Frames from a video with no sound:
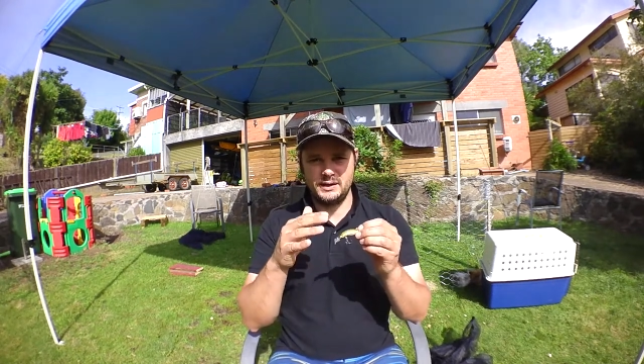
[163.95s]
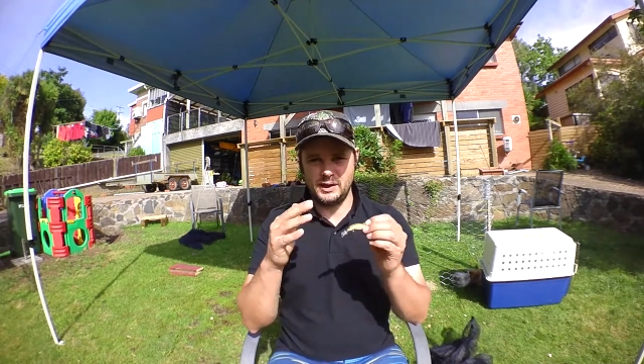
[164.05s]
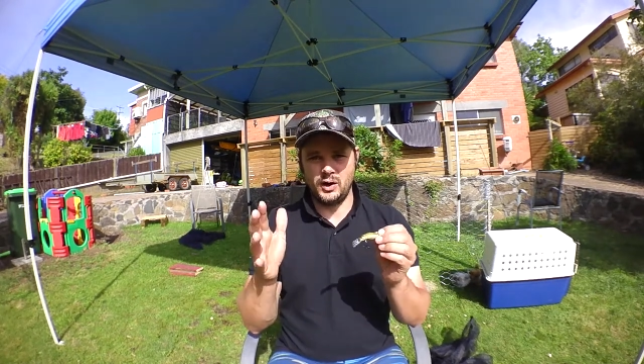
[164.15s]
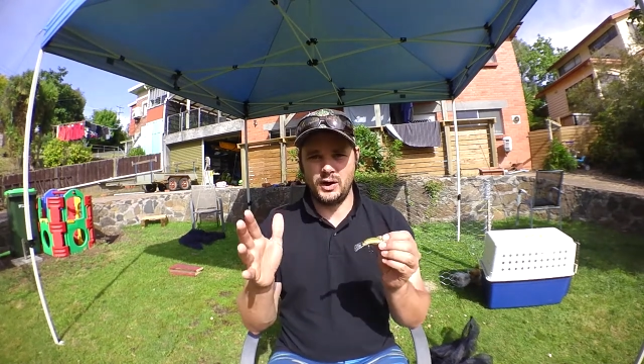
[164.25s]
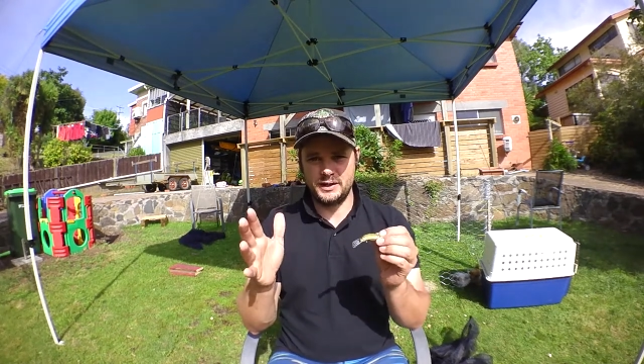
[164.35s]

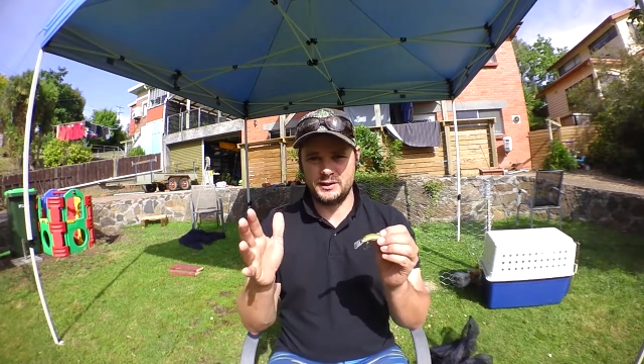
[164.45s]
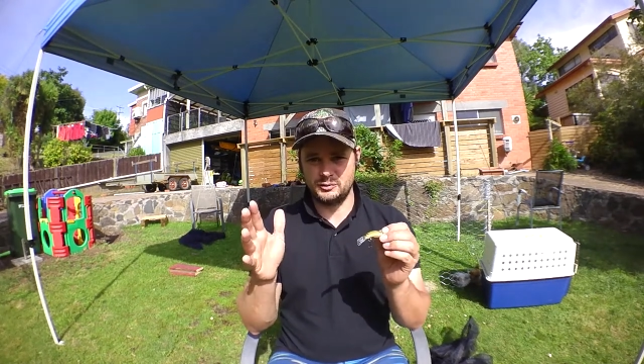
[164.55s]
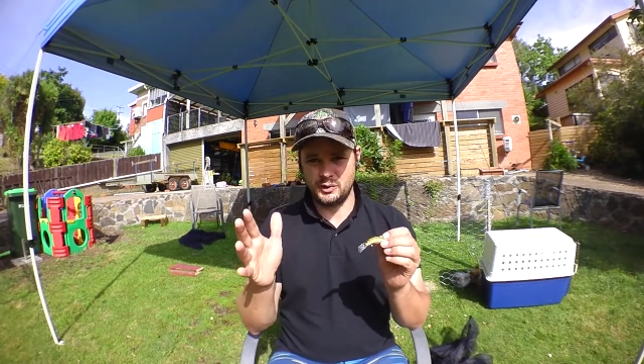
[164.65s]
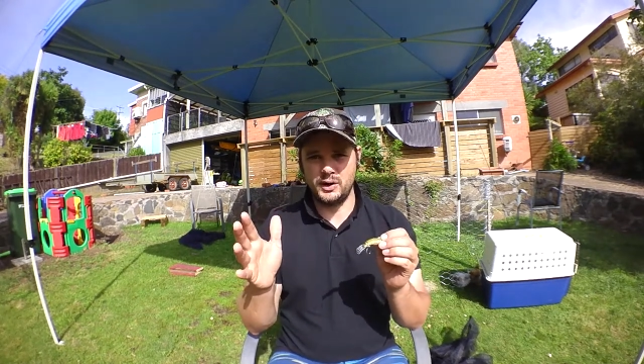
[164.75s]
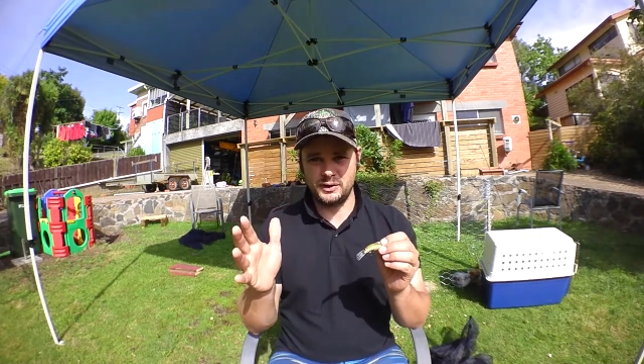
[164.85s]
the eyes
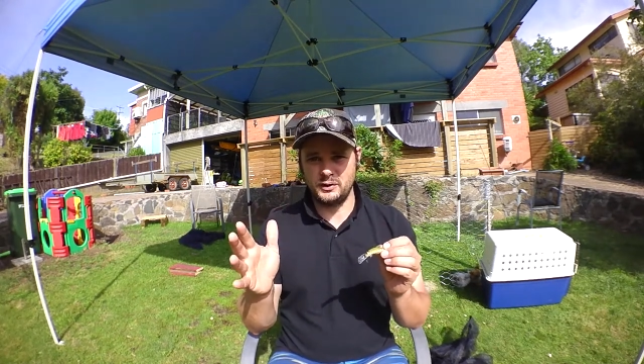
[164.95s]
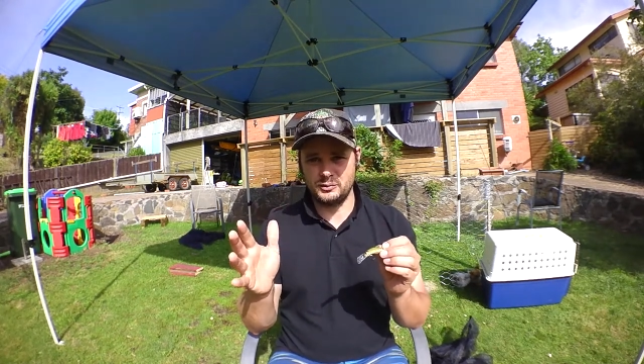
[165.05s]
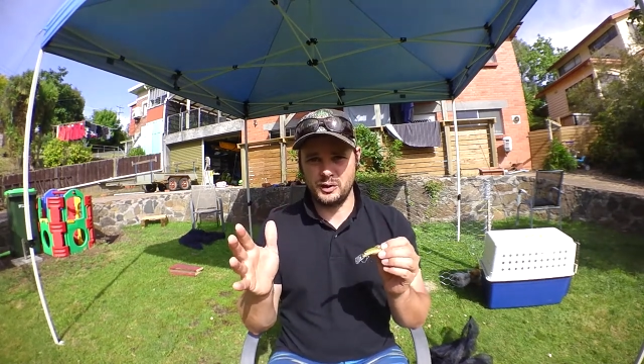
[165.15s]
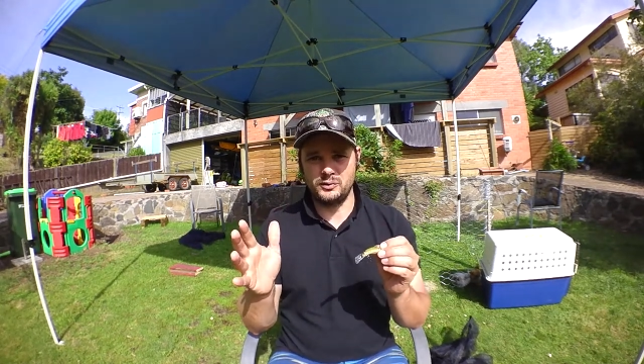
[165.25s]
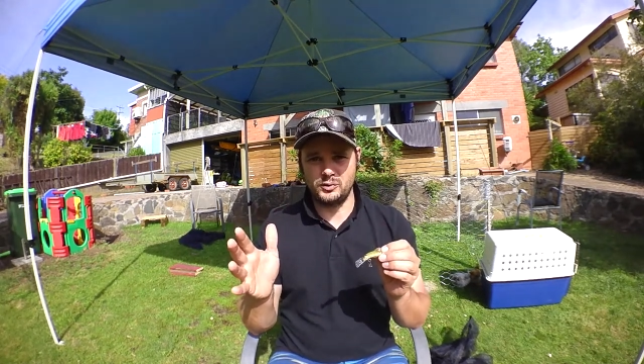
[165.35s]
on my
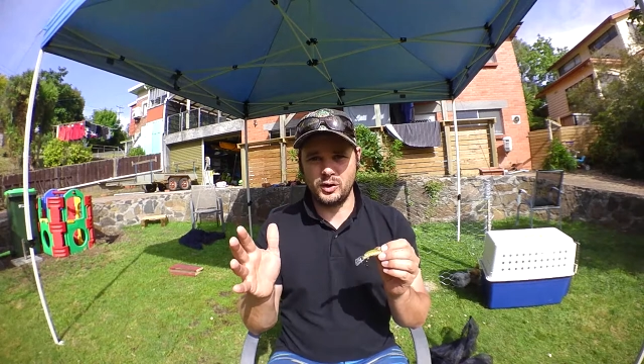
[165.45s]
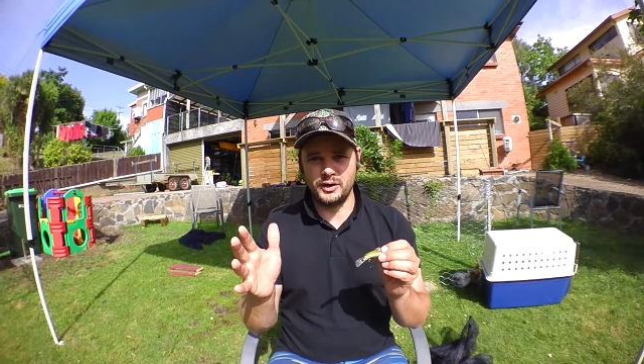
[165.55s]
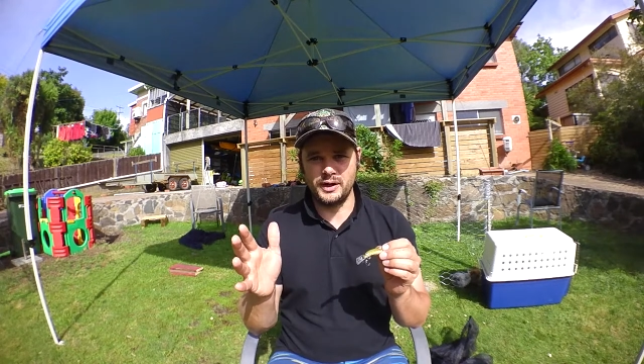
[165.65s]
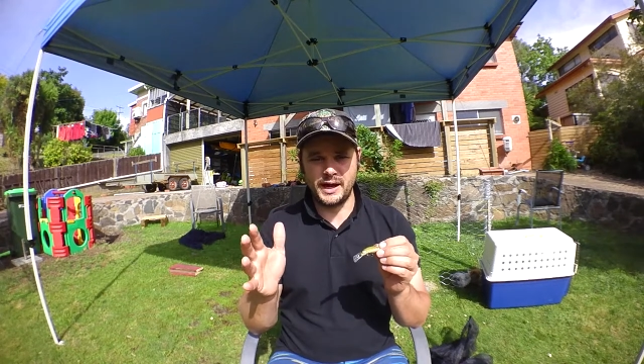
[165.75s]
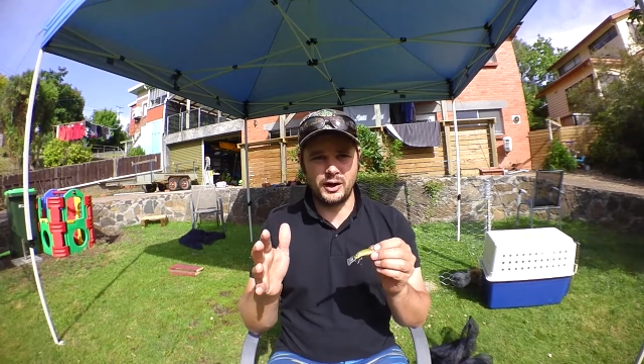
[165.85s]
on my
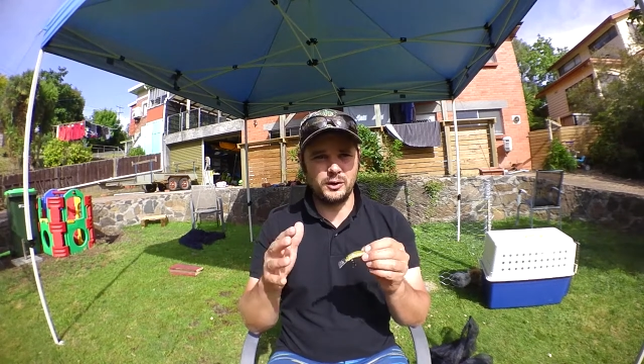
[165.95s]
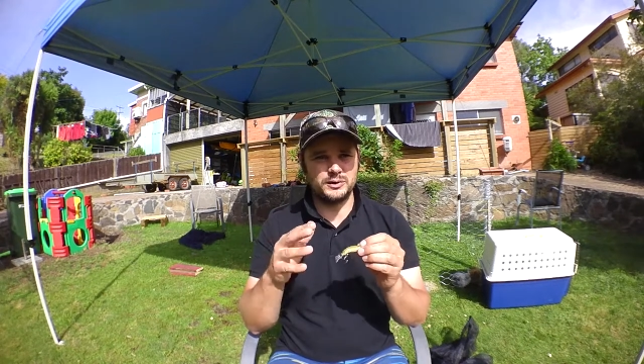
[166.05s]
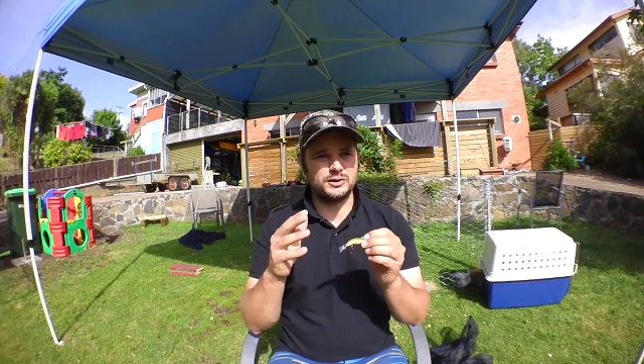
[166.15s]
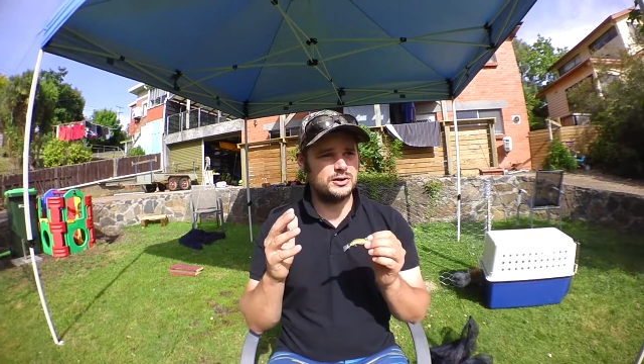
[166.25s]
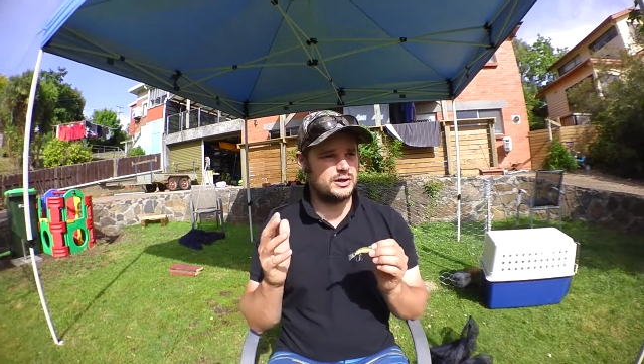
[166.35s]
rod, and I
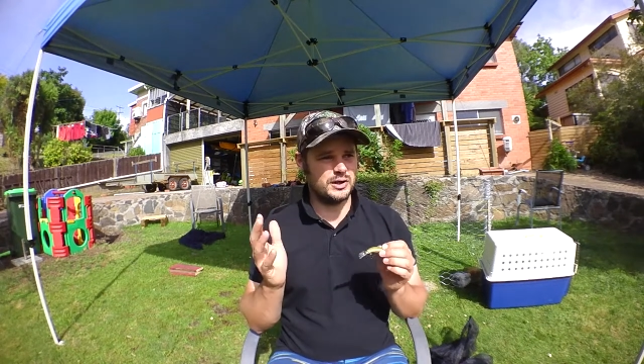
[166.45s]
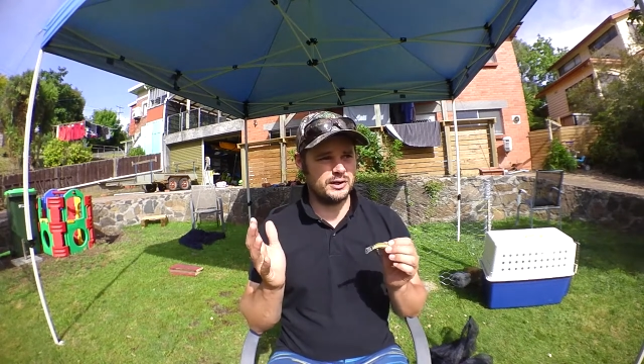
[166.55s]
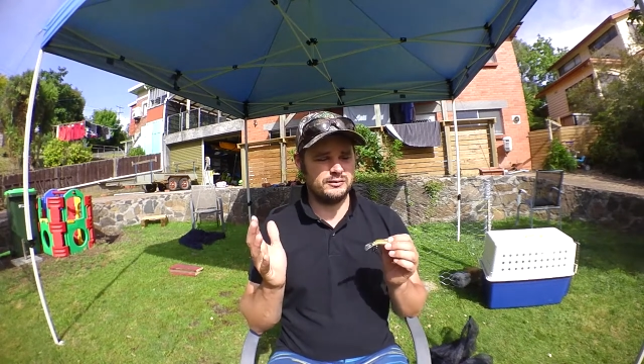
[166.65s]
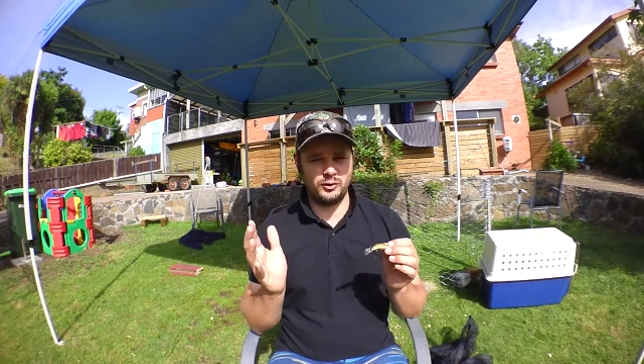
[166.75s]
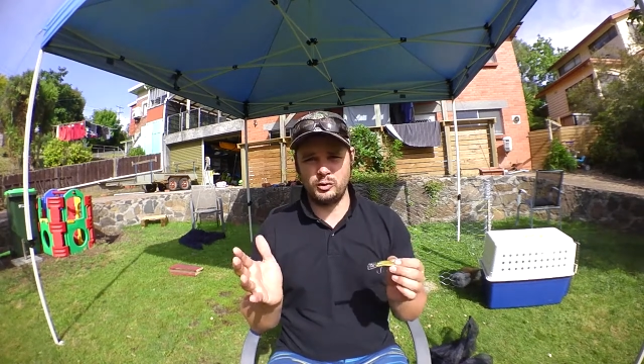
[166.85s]
was using
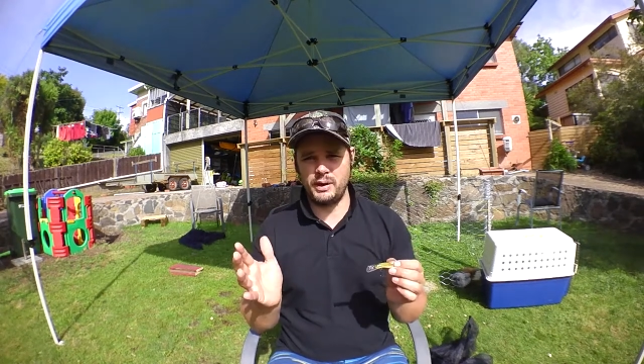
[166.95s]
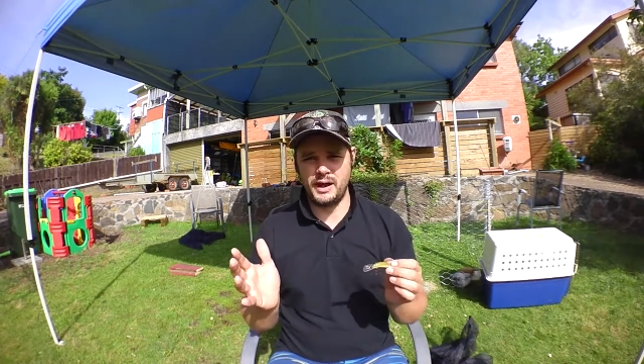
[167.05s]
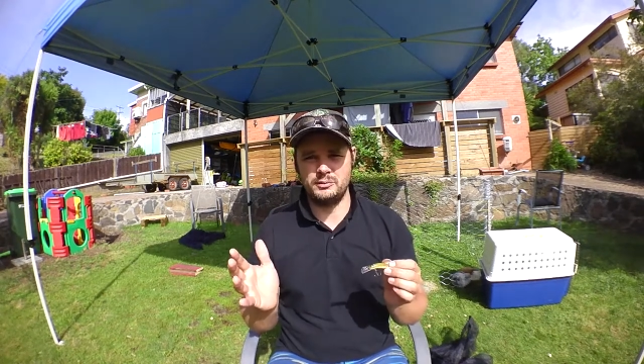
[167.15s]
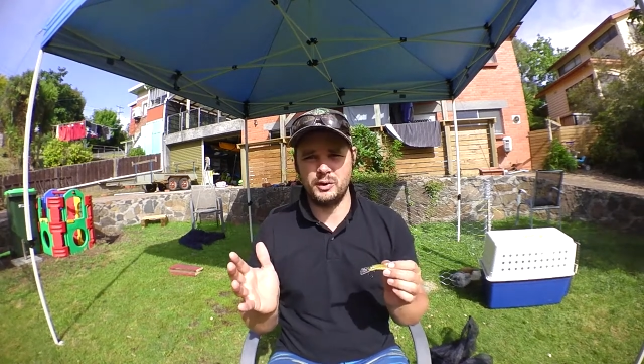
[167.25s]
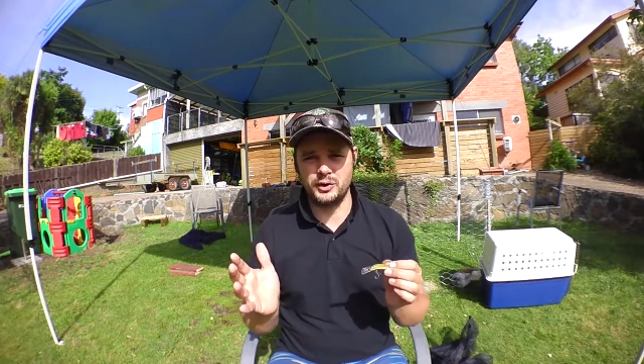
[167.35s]
only four
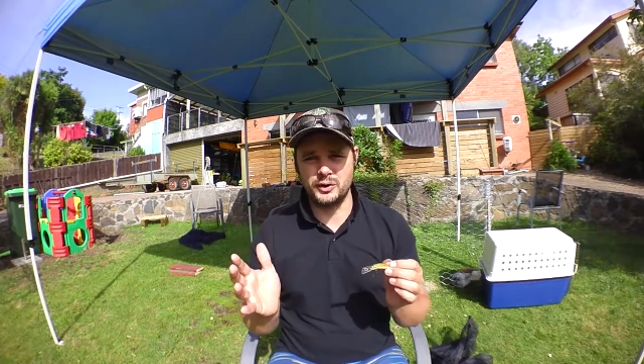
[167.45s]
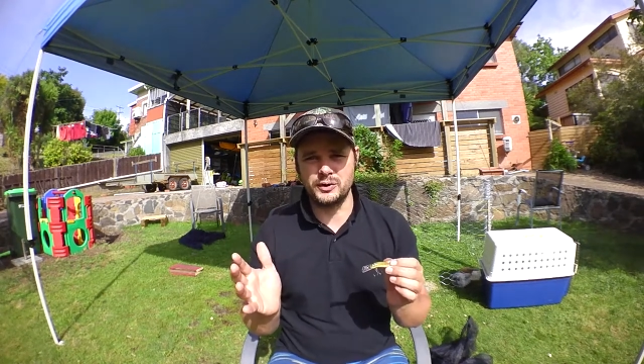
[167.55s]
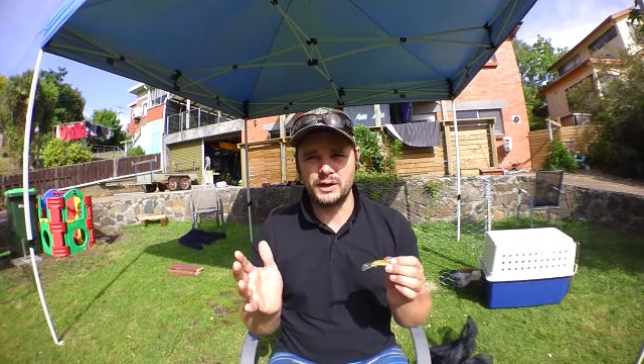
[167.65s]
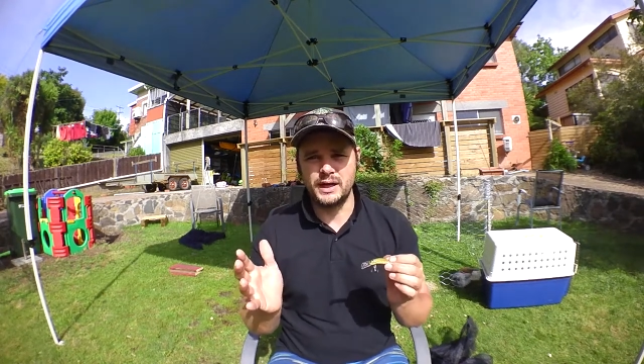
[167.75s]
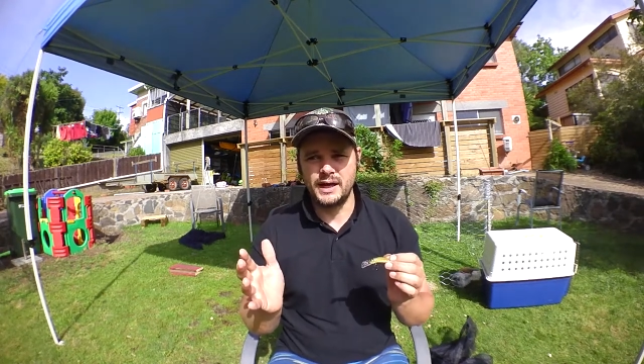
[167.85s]
pound
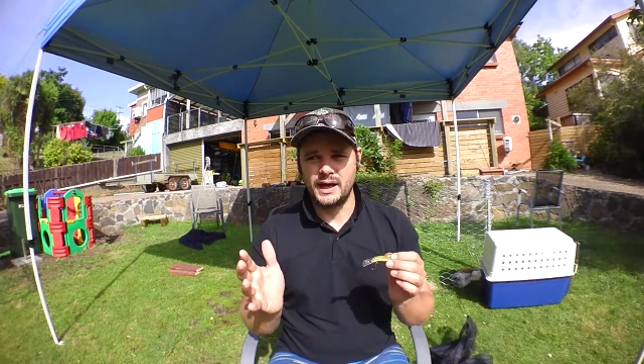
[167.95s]
mono,